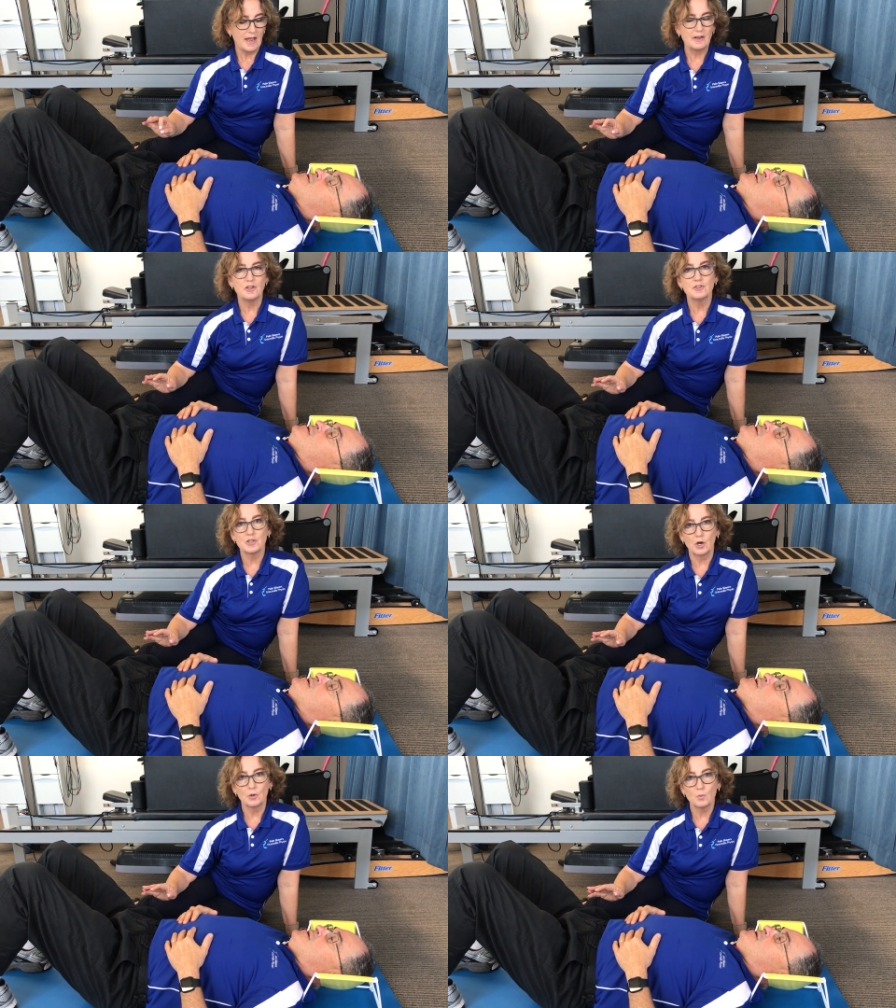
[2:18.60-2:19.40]
And you
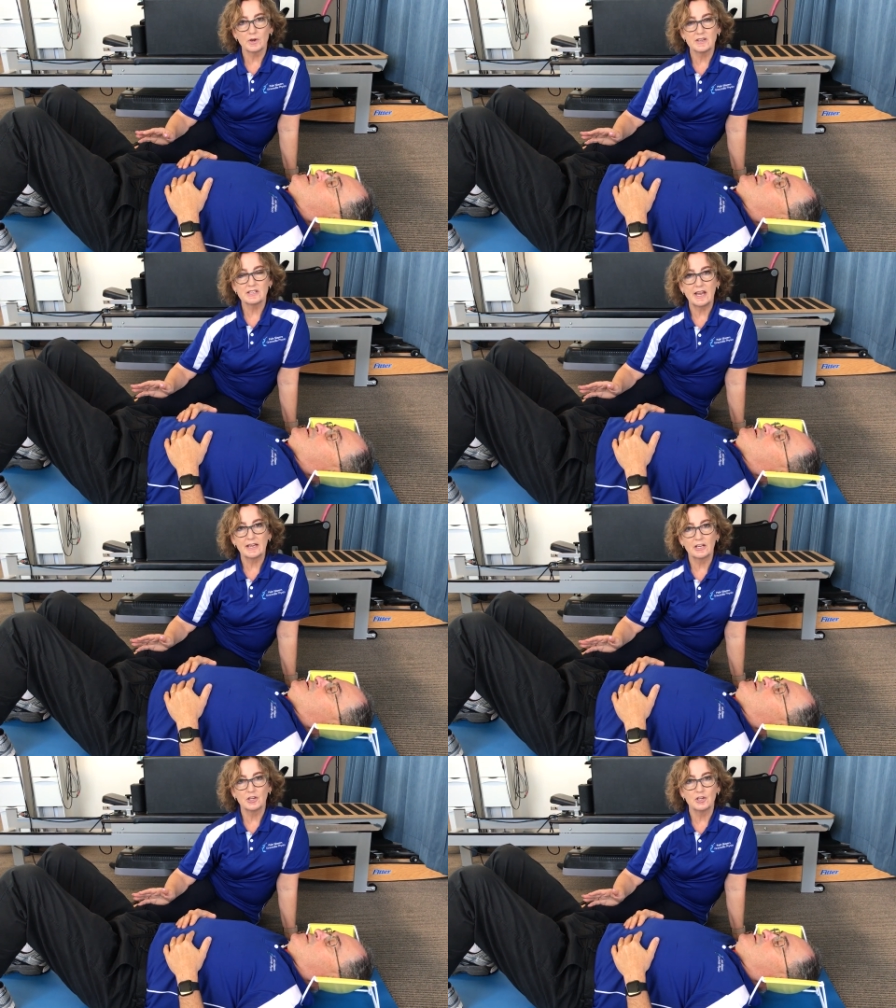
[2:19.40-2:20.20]
don't want to
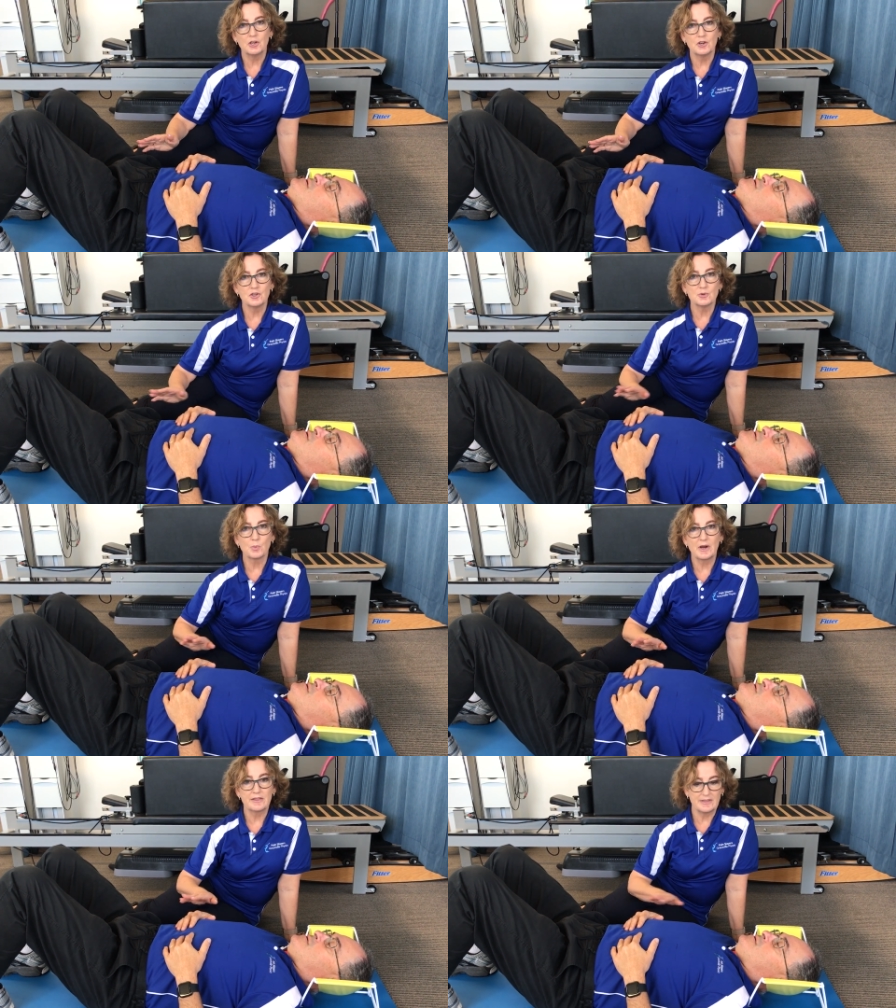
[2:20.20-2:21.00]
take a
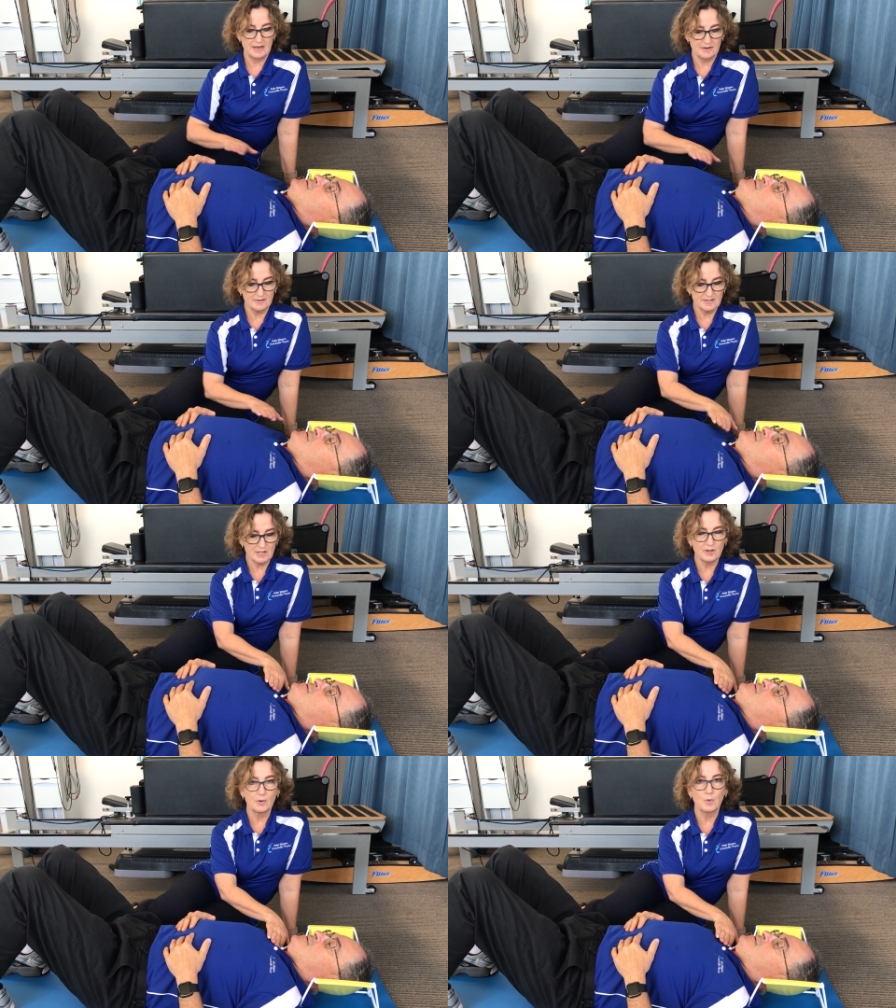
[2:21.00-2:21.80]
huge breath in
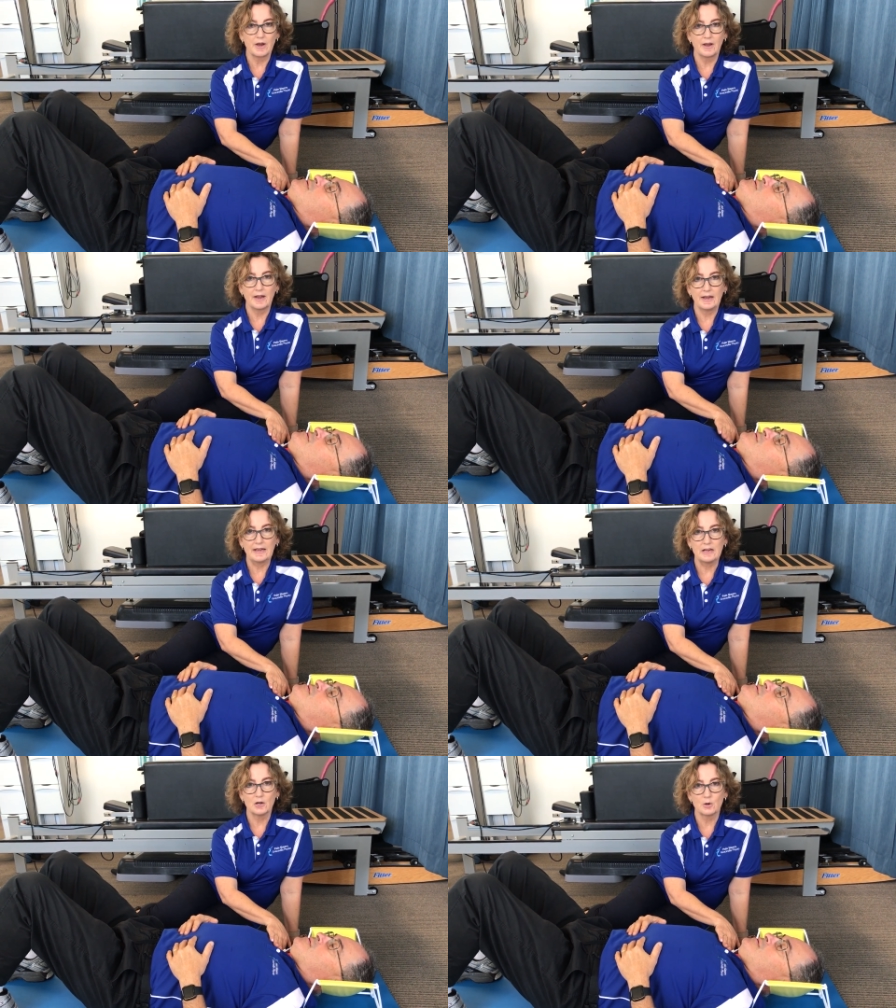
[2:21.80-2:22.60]
so that we're
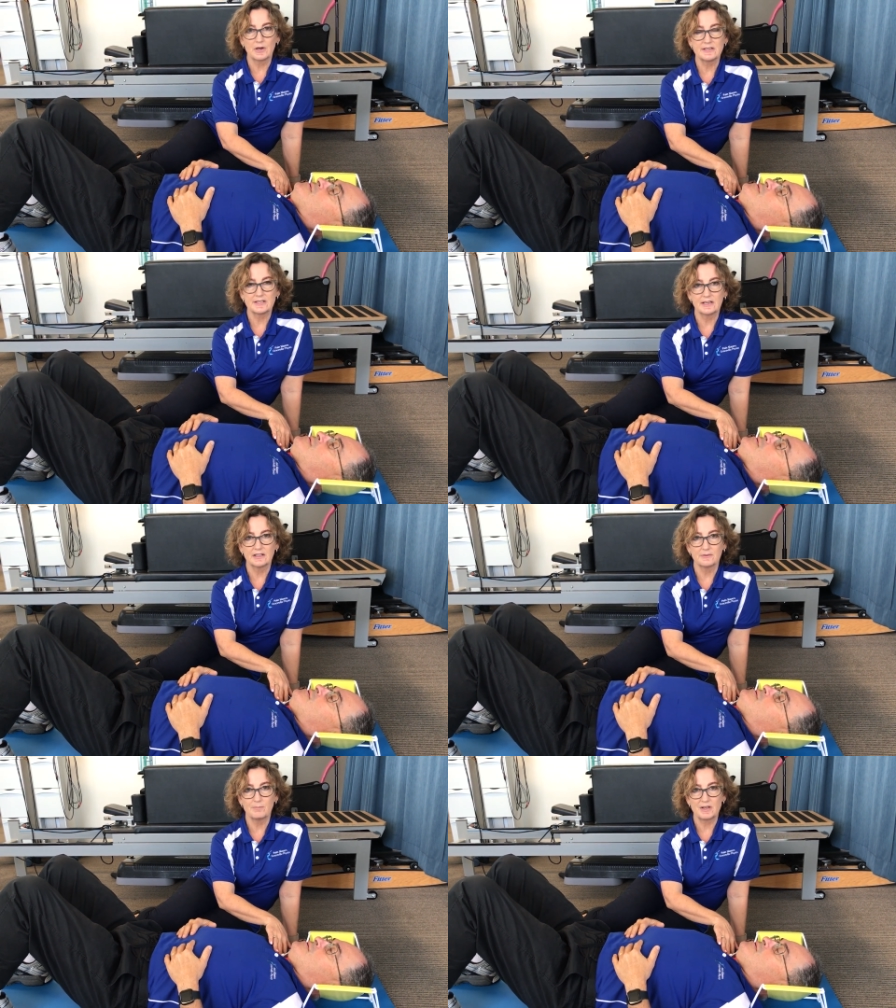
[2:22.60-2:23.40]

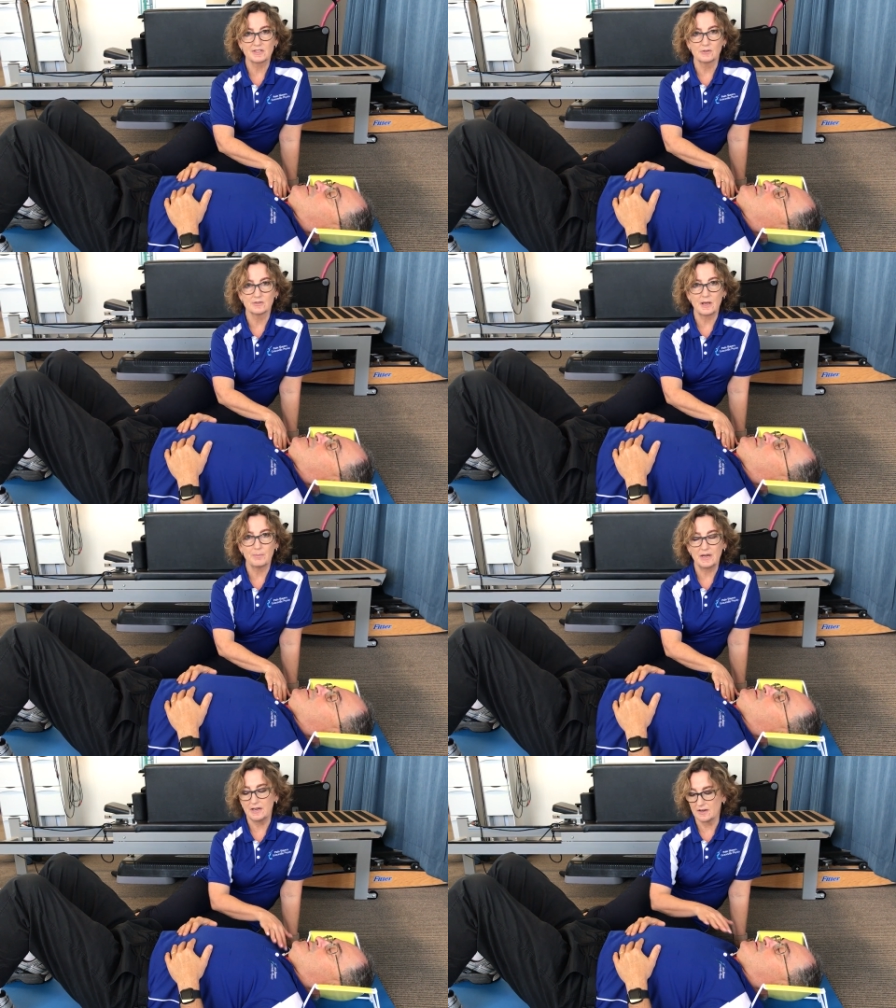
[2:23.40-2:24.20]
increasing the muscles
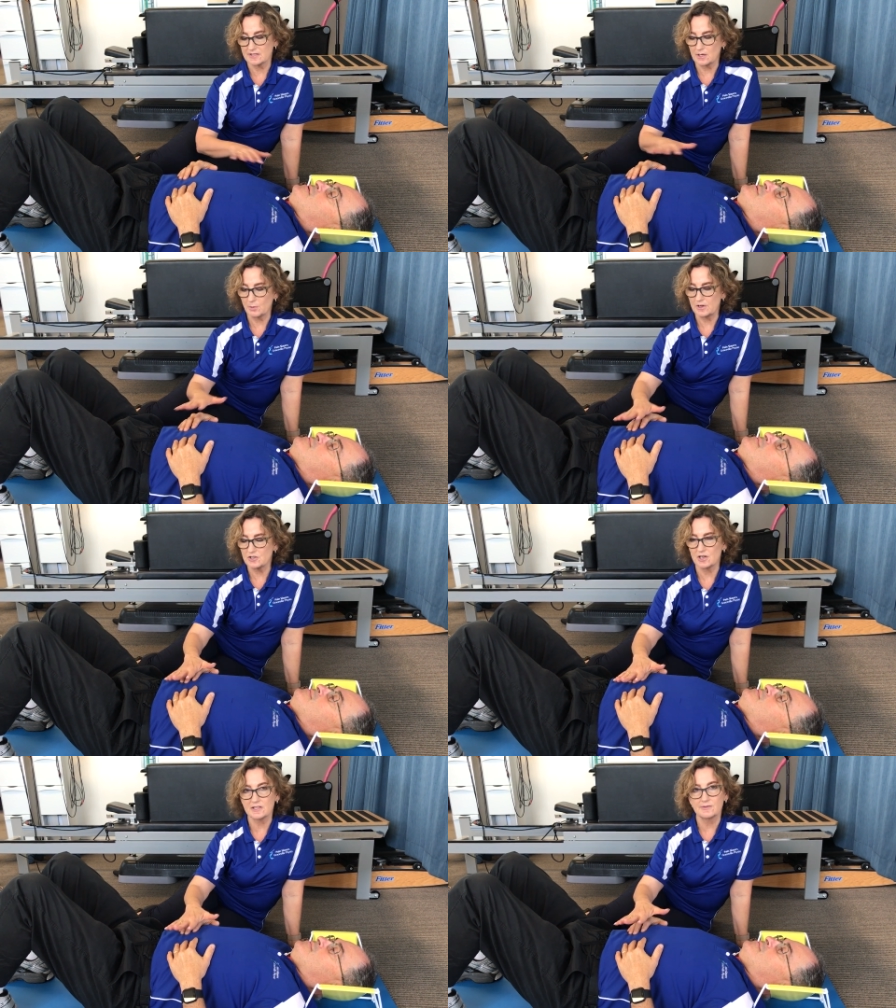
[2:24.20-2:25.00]
up here. So we're
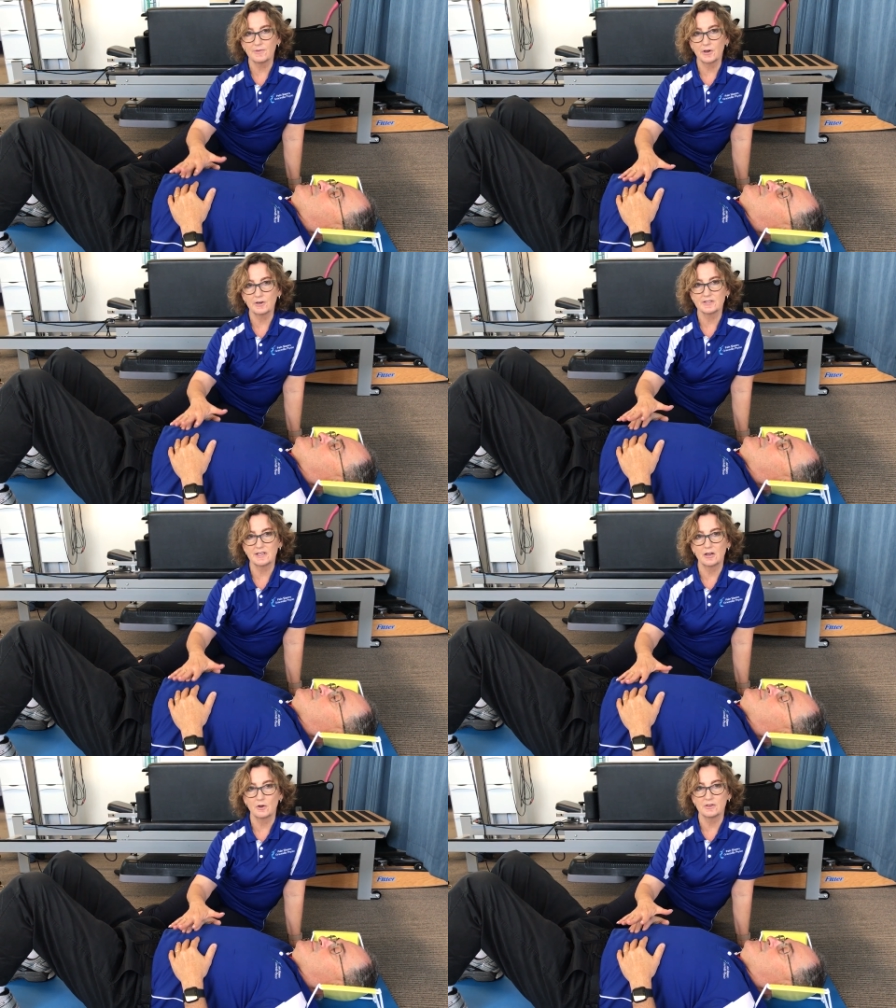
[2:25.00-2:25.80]
just
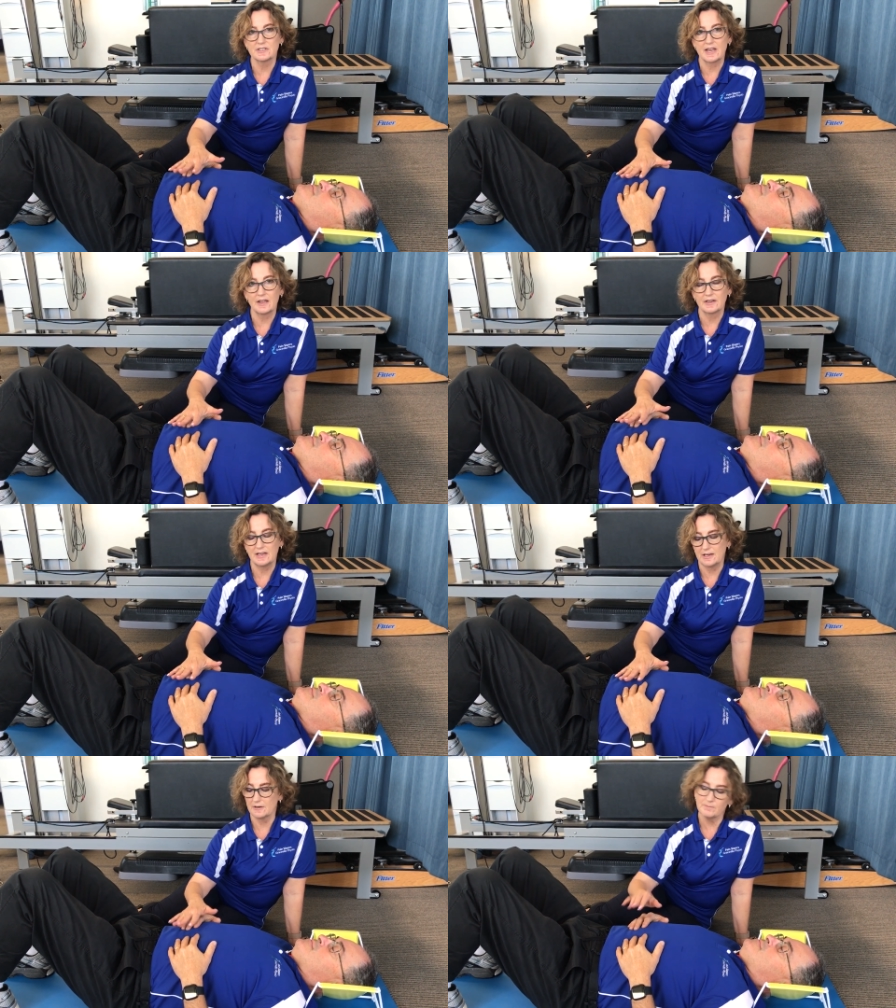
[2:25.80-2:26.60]
focusing on down
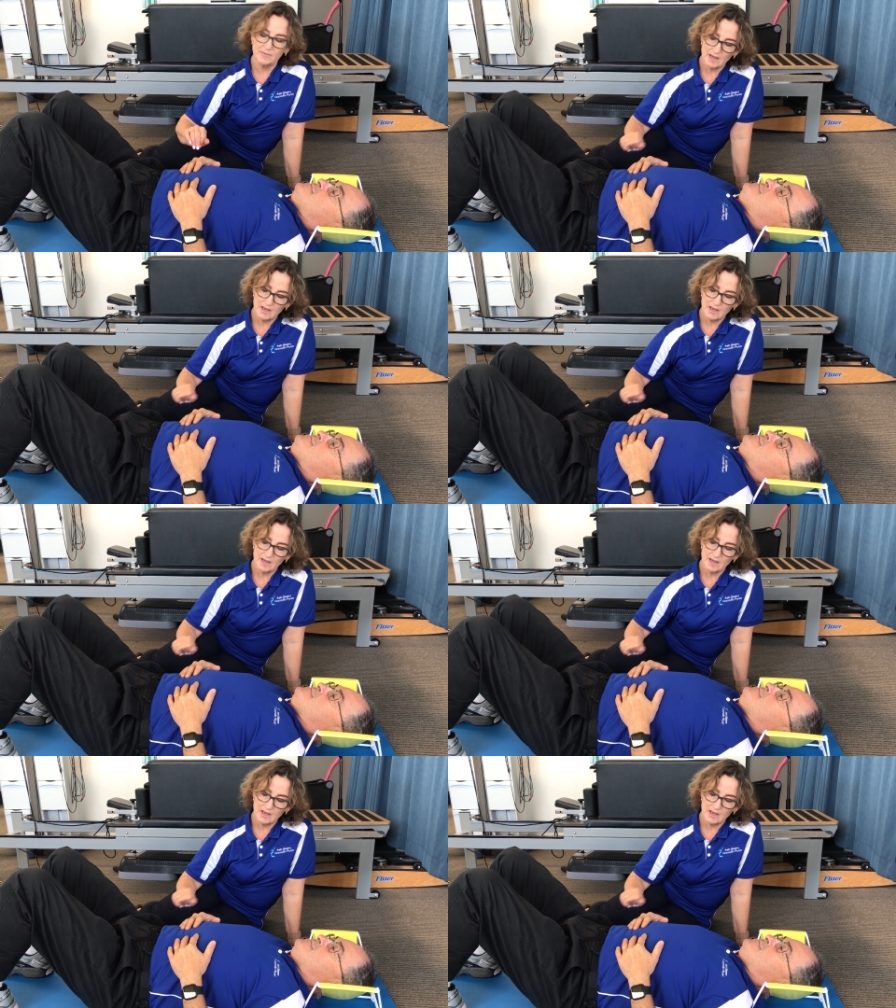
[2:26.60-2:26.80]
here.